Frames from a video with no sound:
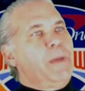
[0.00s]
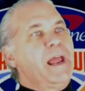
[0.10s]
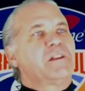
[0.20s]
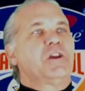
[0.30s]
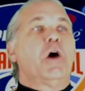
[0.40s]

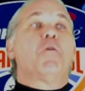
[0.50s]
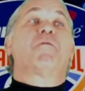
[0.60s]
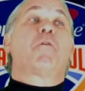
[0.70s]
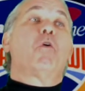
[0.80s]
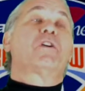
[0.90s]
Man,
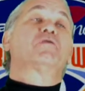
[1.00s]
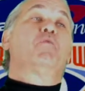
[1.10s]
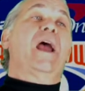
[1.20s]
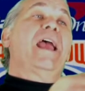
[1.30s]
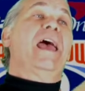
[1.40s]
Florida's
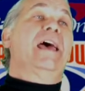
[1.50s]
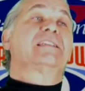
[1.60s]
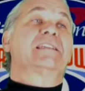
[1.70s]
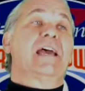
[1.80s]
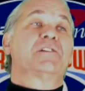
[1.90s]
way ahead
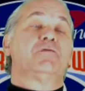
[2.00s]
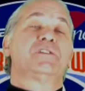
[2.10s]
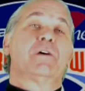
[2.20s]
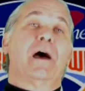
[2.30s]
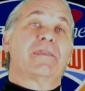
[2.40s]
of schedule,
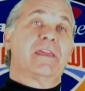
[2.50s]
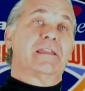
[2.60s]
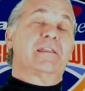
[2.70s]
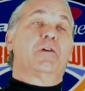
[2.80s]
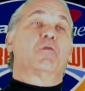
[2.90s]
so I
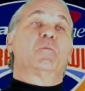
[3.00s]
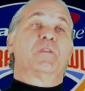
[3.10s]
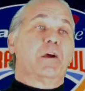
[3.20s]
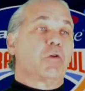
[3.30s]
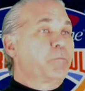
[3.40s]
think they
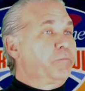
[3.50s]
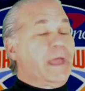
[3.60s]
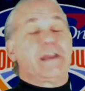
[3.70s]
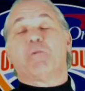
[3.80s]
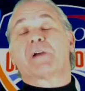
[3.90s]

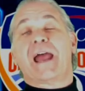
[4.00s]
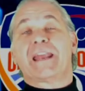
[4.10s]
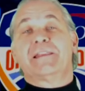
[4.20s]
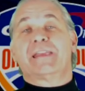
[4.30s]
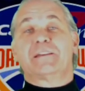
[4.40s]
don't got
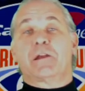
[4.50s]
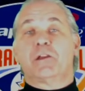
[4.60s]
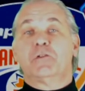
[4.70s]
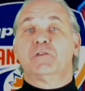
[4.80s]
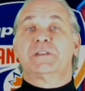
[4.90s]
anything to
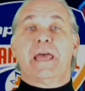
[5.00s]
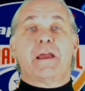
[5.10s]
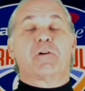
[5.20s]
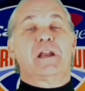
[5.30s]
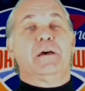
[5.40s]
lose. They
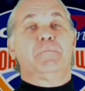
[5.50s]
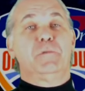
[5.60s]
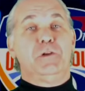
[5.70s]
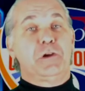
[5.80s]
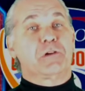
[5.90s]
are in a
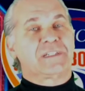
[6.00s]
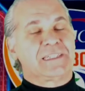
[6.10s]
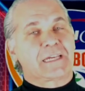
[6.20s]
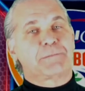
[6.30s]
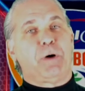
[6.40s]
New Year's
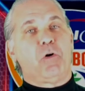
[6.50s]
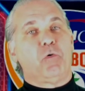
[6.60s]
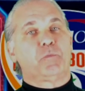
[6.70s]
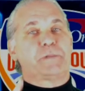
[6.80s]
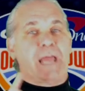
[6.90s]
Six
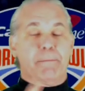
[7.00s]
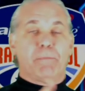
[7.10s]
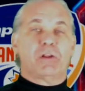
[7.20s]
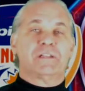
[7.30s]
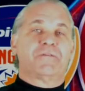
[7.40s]
bowl, Dan
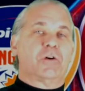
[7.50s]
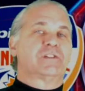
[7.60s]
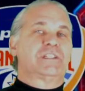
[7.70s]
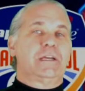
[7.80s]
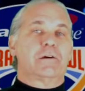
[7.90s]
Mullen's
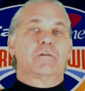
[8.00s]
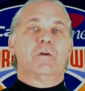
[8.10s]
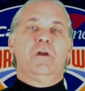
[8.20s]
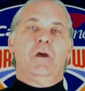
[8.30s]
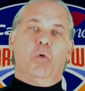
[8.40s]
first year,
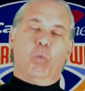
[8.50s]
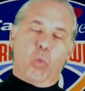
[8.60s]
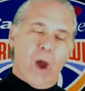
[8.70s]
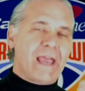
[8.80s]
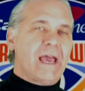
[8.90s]

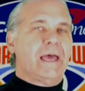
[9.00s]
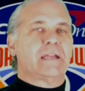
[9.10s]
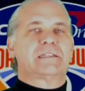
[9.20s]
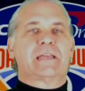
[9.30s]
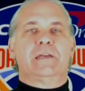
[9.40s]
way
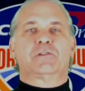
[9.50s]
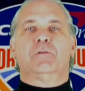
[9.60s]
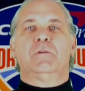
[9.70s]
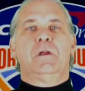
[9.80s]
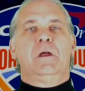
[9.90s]
ahead of
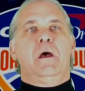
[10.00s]
schedule.